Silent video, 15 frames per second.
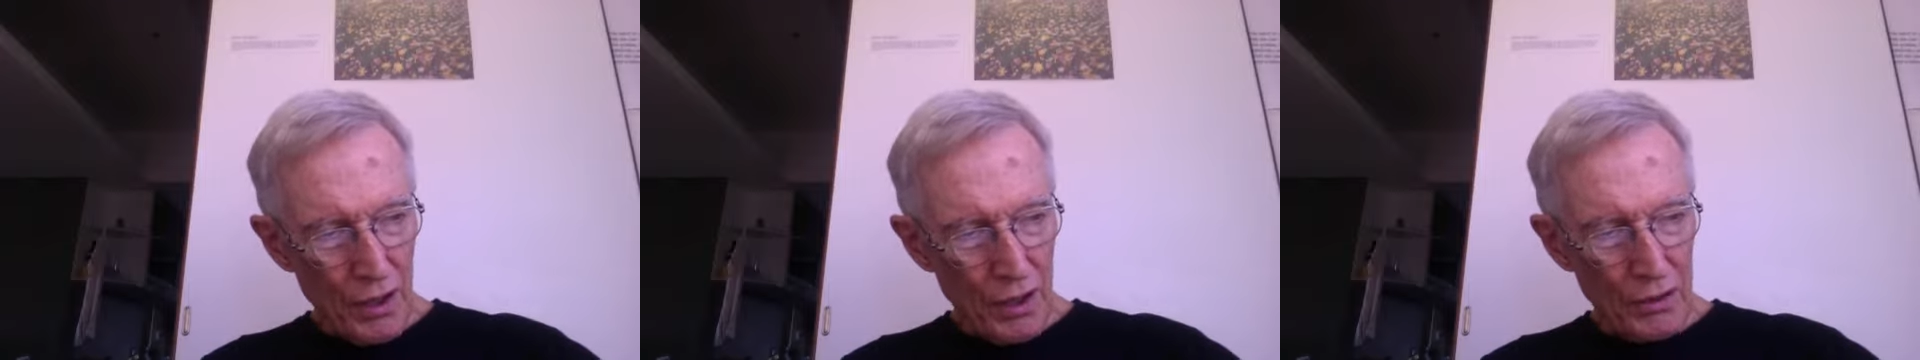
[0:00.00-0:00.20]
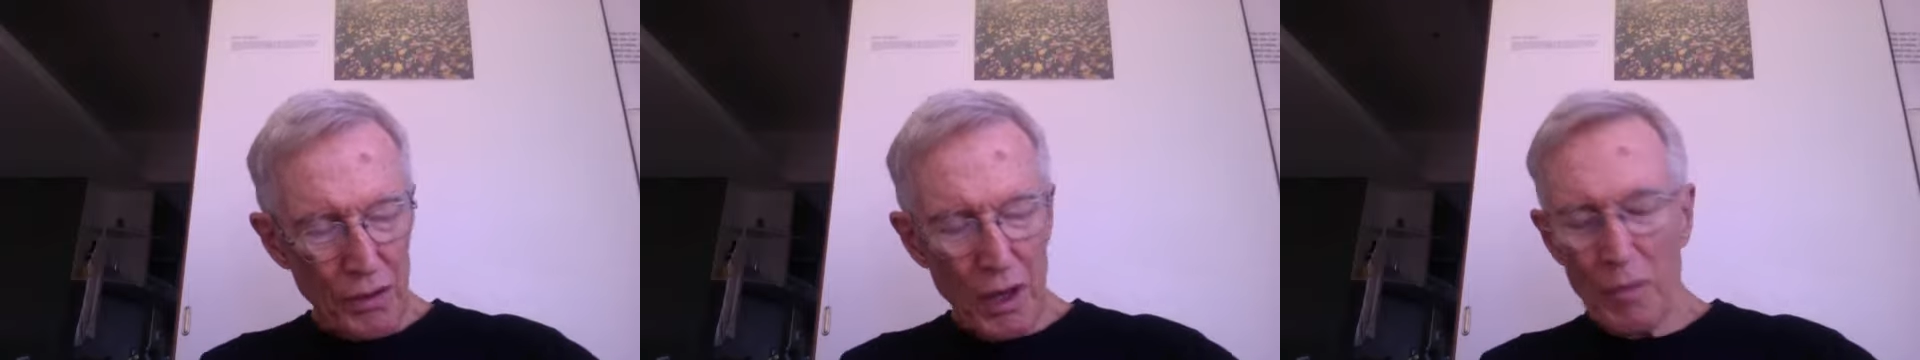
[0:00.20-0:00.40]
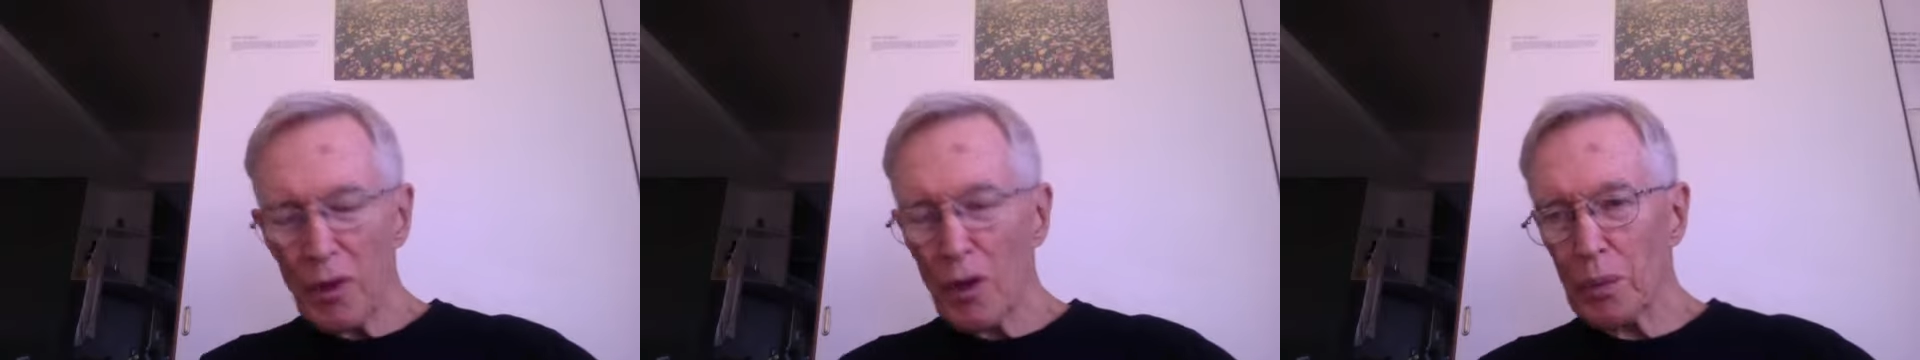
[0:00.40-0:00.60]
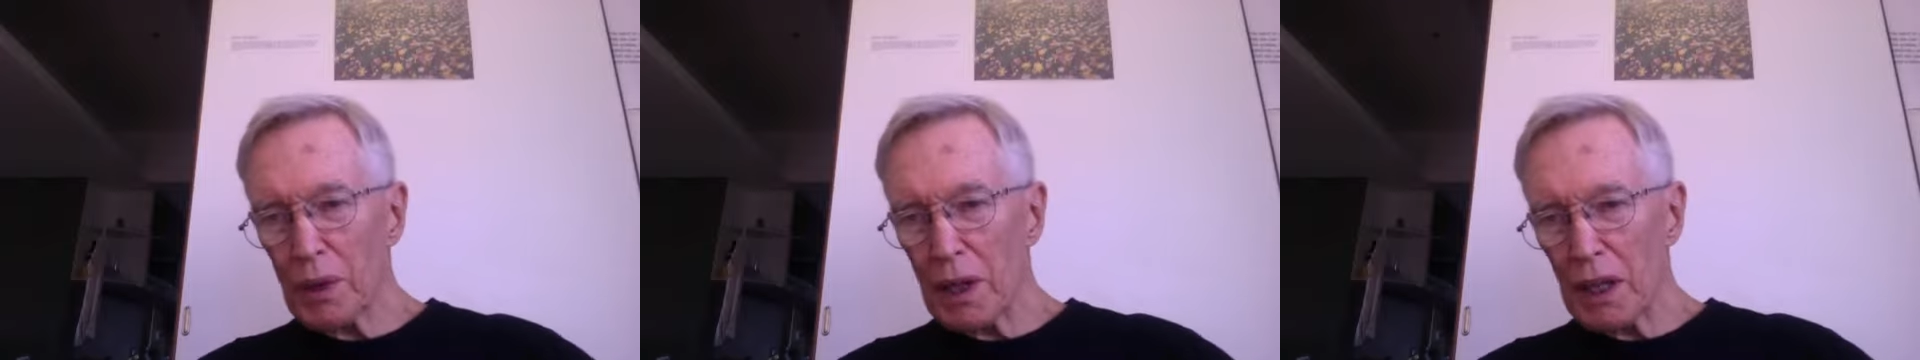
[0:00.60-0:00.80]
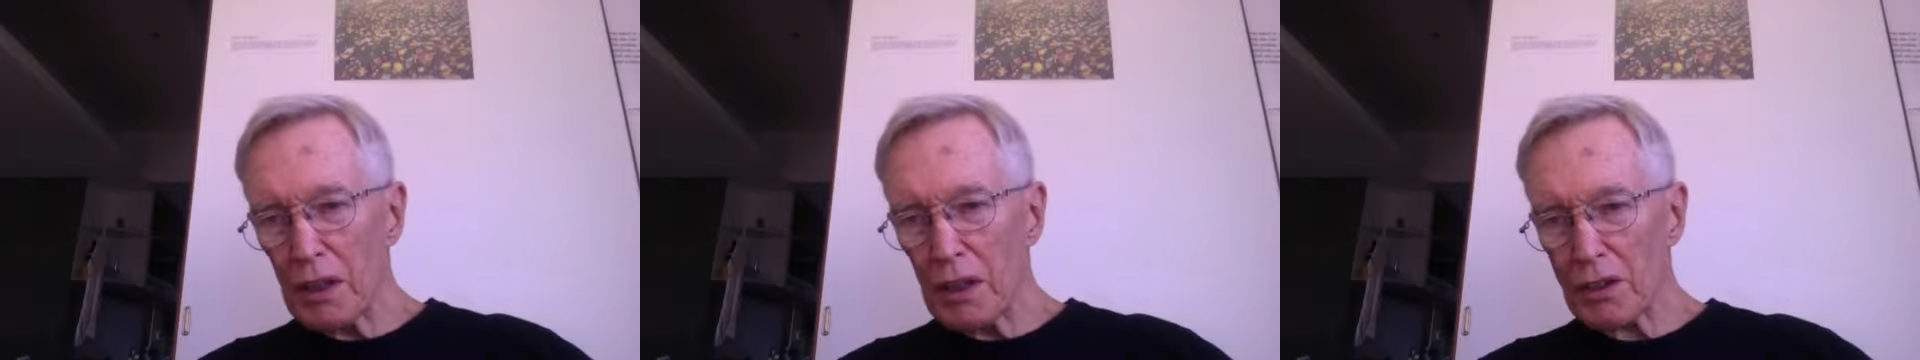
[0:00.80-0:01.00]
dream group
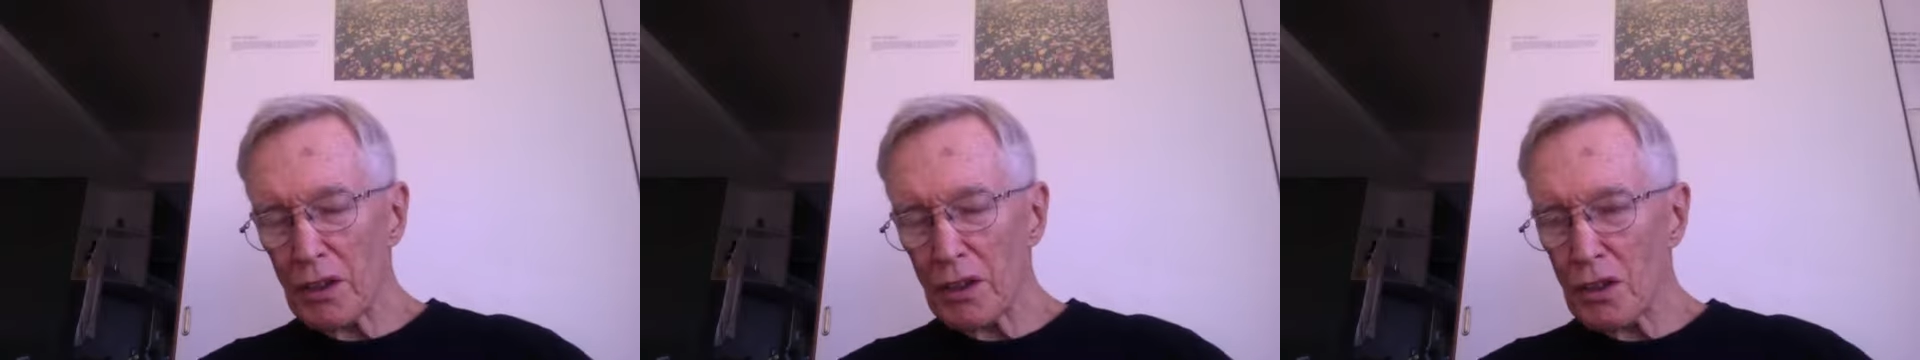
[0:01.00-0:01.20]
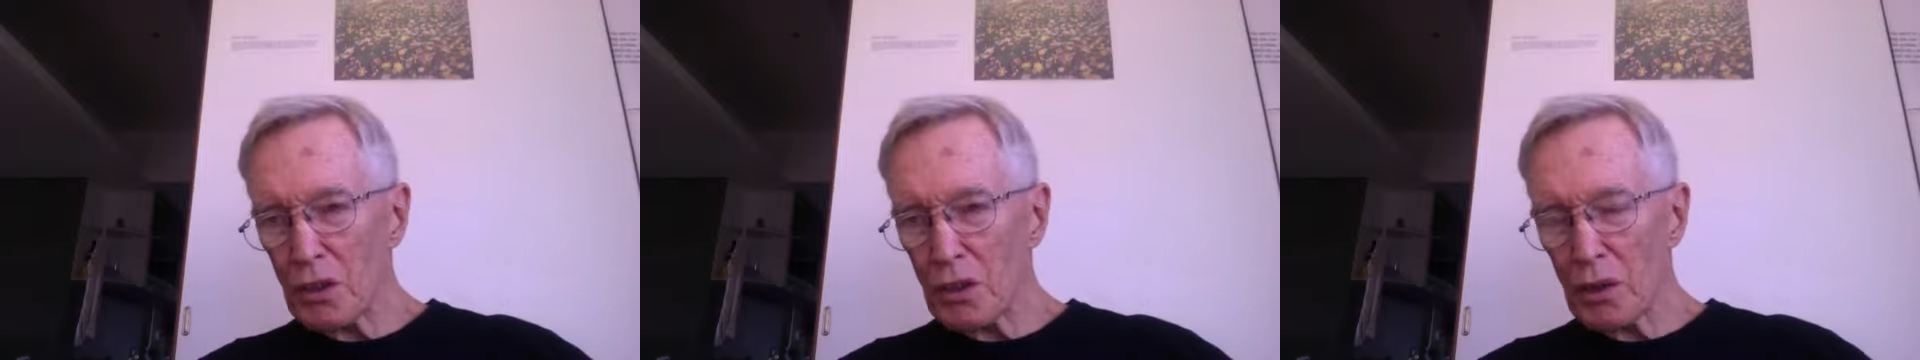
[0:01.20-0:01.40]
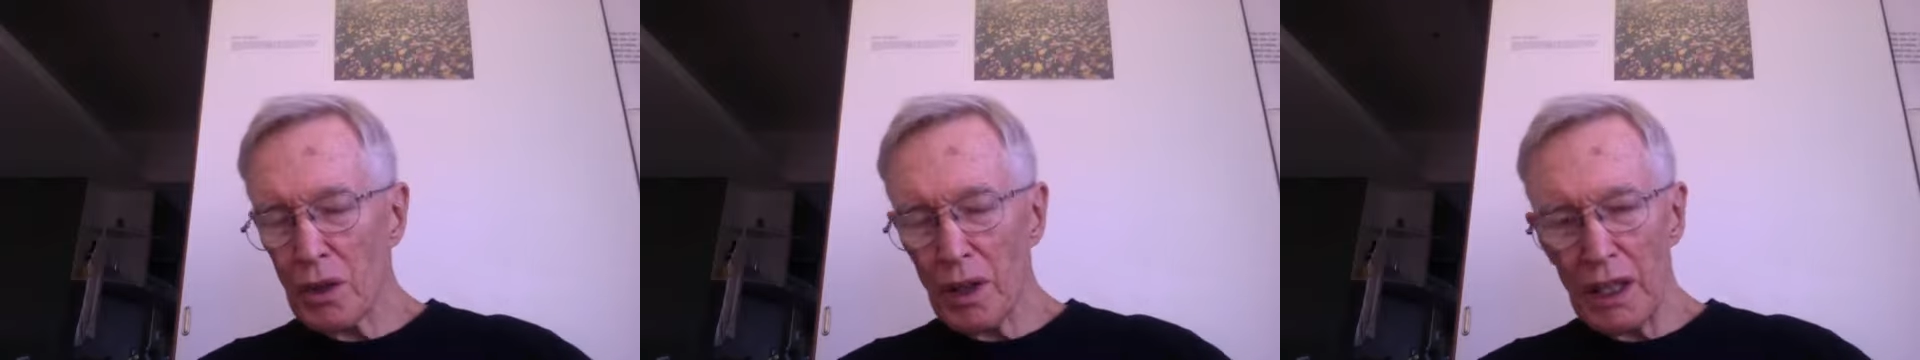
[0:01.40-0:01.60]
leaders, the student